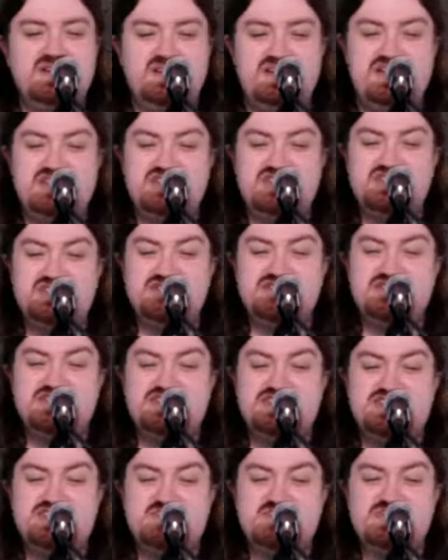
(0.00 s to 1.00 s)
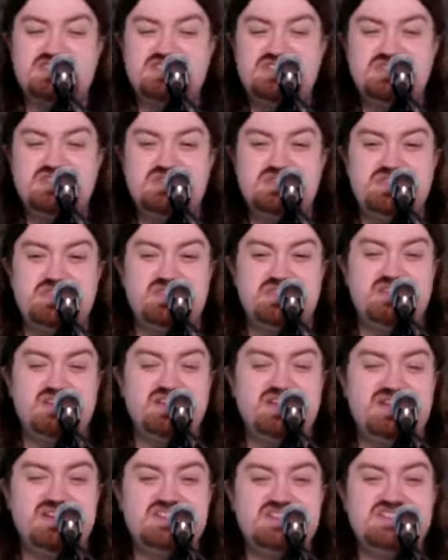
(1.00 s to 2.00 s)
Each of us must do the
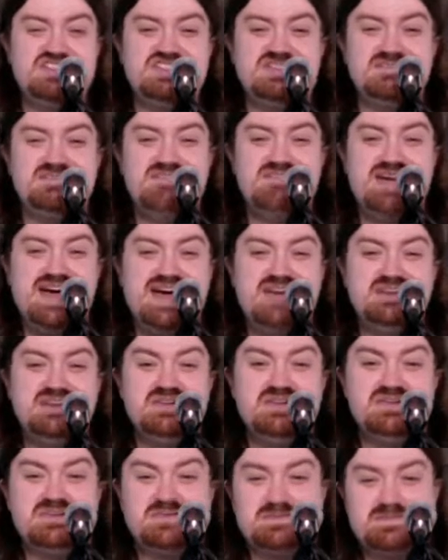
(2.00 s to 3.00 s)
things that matter.